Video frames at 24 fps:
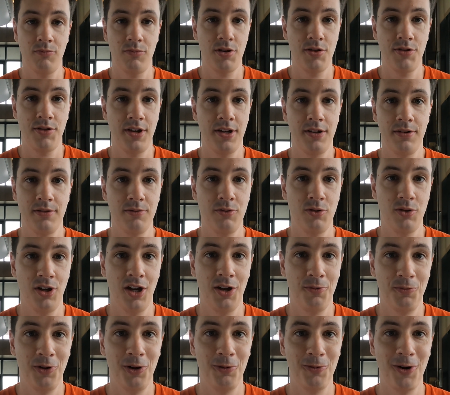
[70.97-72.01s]
I think
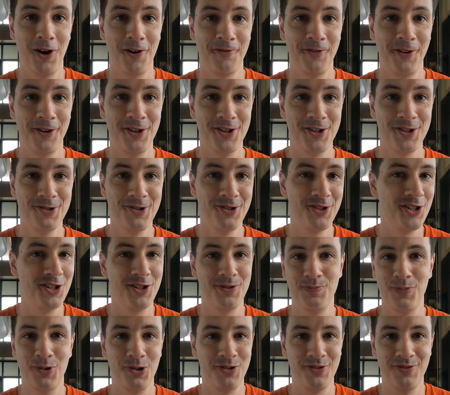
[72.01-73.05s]
it will work for you too.
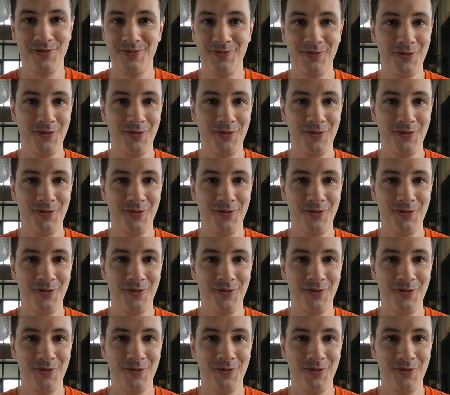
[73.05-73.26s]
Just put